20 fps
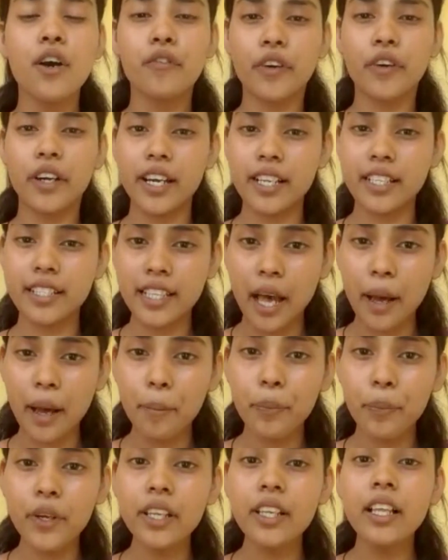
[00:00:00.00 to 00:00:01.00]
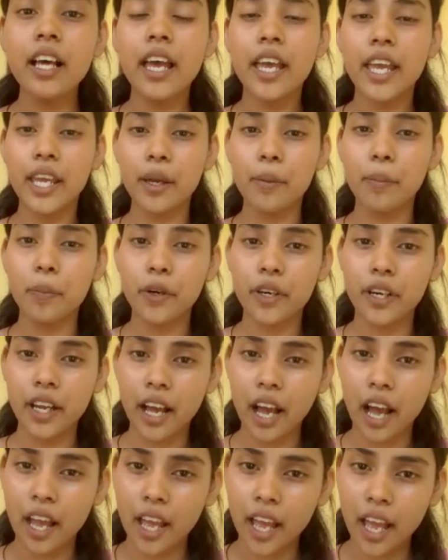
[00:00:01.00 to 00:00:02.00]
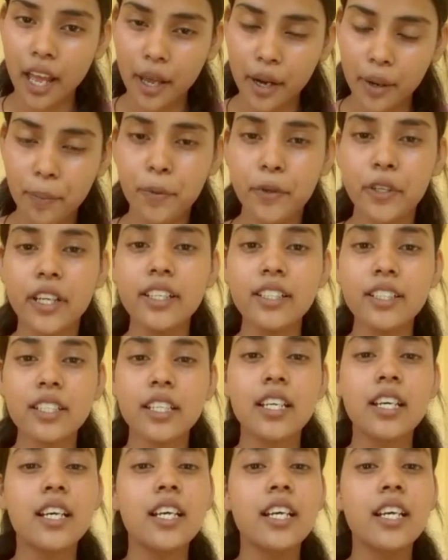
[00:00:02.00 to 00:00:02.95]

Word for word: For example, ARPANET,